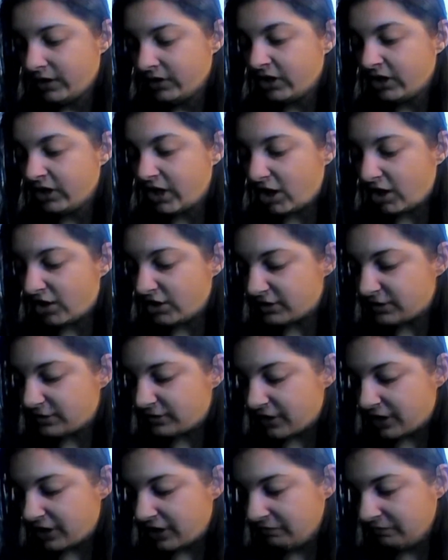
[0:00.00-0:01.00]
The last
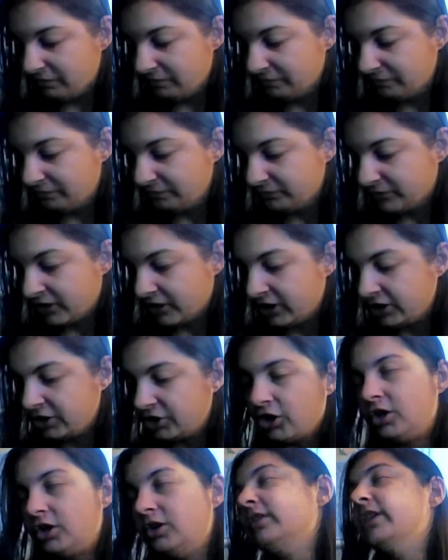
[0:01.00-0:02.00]
thing that I
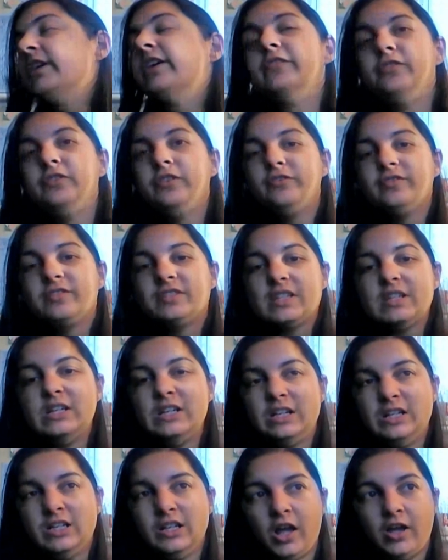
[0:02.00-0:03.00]
got, now if you've
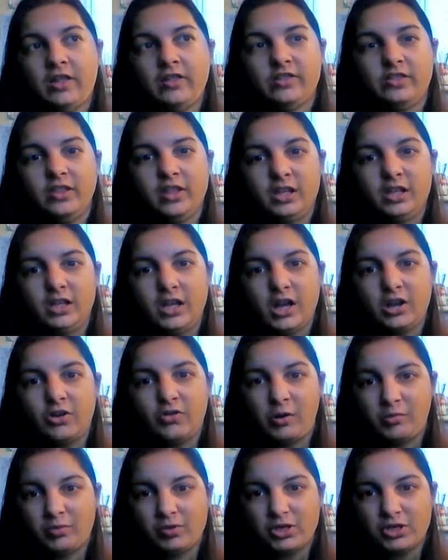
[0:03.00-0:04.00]
seen the
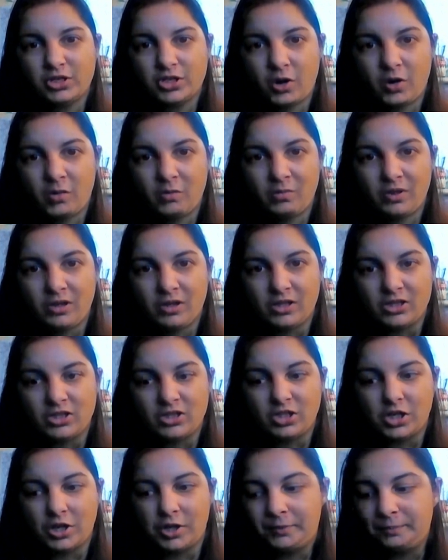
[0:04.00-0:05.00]
Great British Sewing Bee
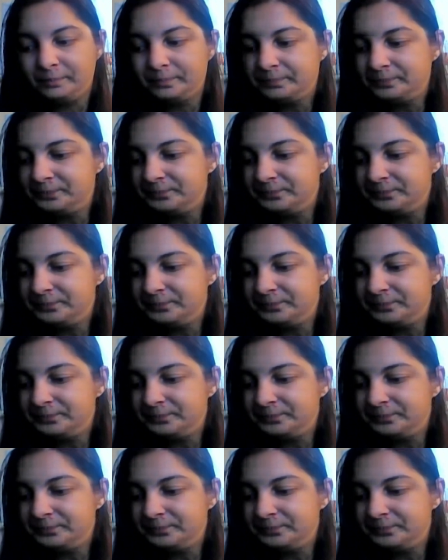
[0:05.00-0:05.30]
this year,